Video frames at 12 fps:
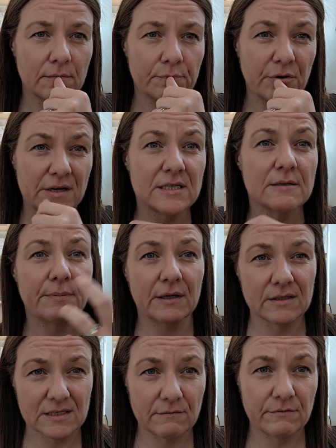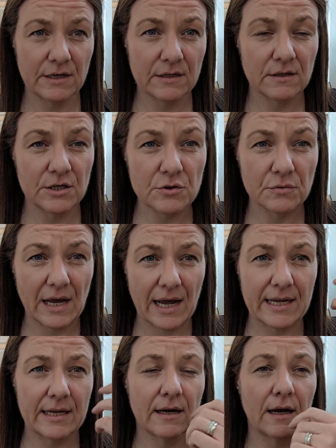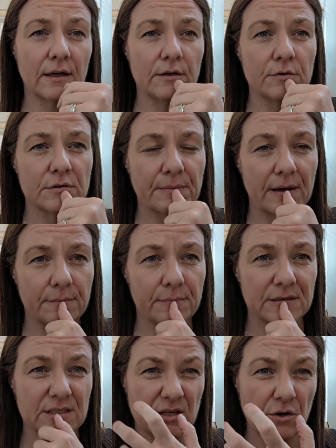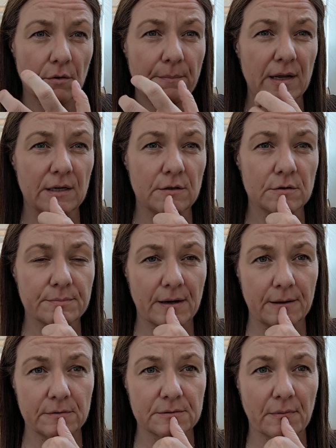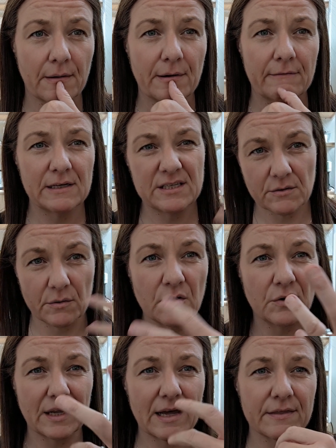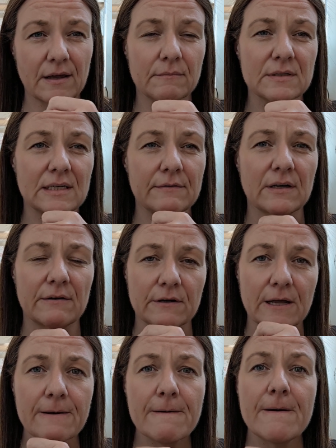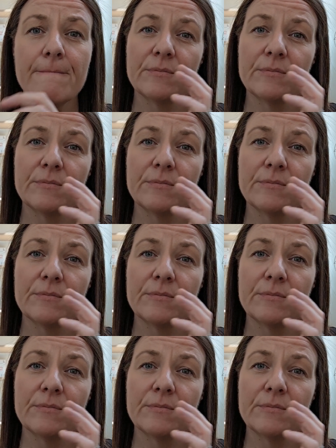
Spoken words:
printed, because I read UK newspapers and European newspapers primarily, so I couldn't get them delivered every day.